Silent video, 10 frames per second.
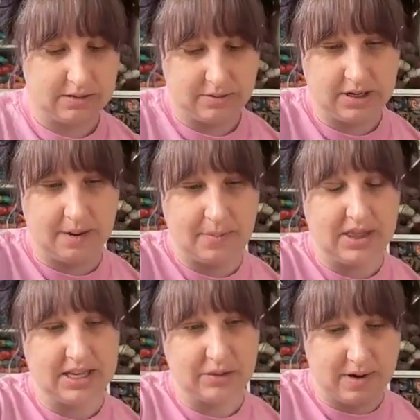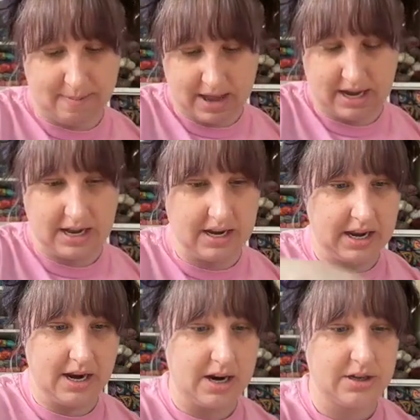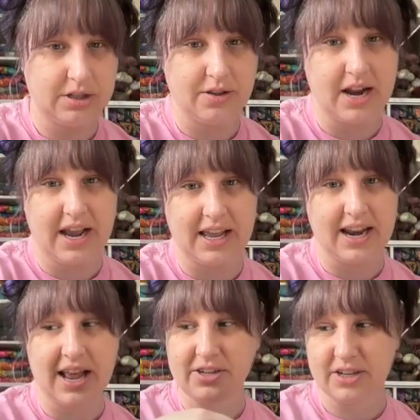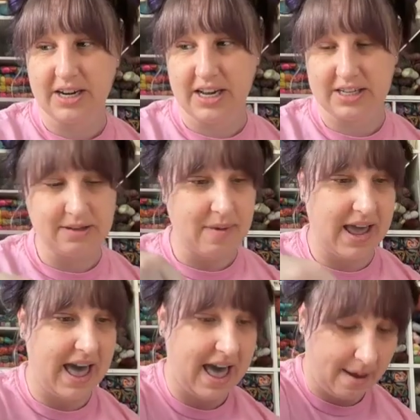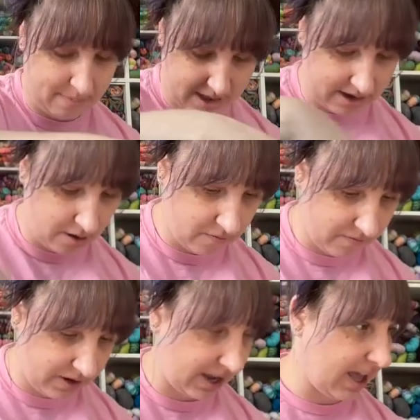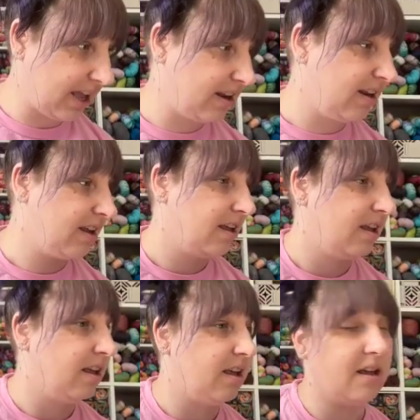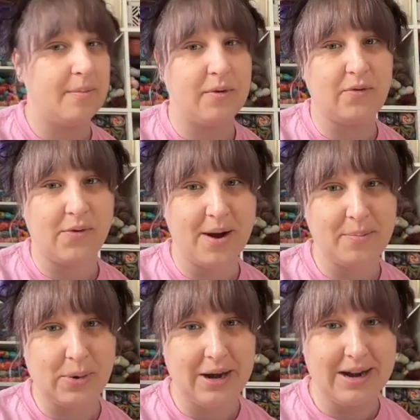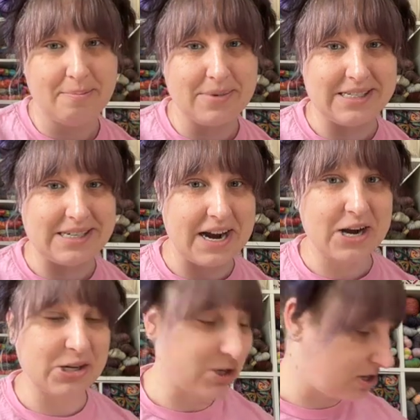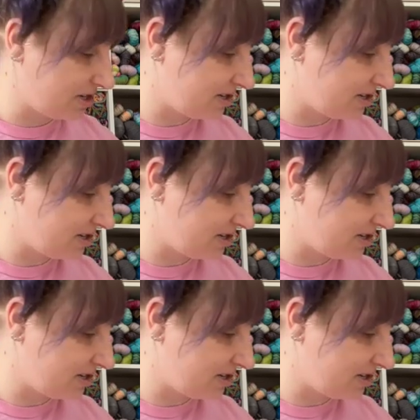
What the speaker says: We're going to put this right back in here so that I can enter it into my app and don't forget before I put it in my stash.